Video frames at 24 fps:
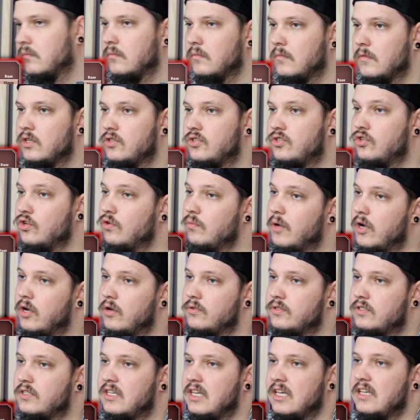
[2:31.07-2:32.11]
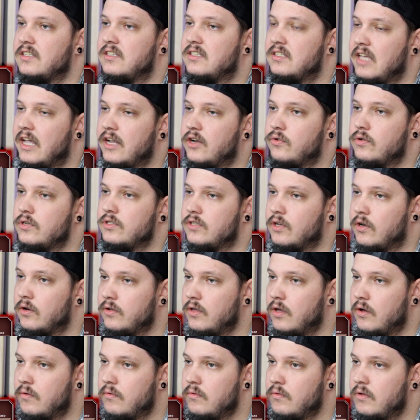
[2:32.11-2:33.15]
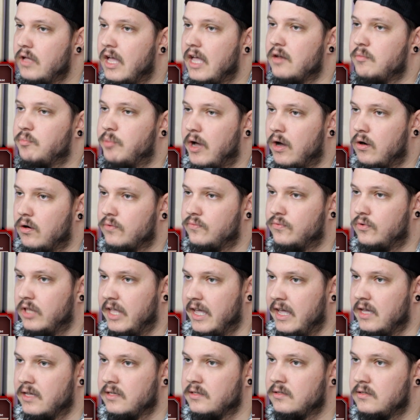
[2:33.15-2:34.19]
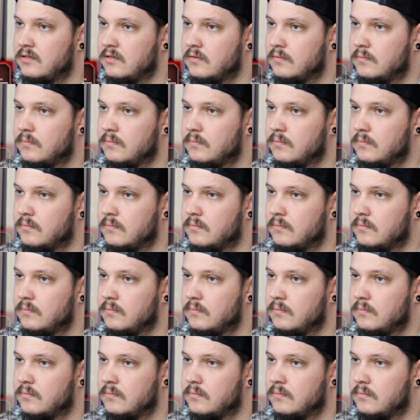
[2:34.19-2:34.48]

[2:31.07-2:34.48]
Sumos get Sacred Doyo and Powerful Hands.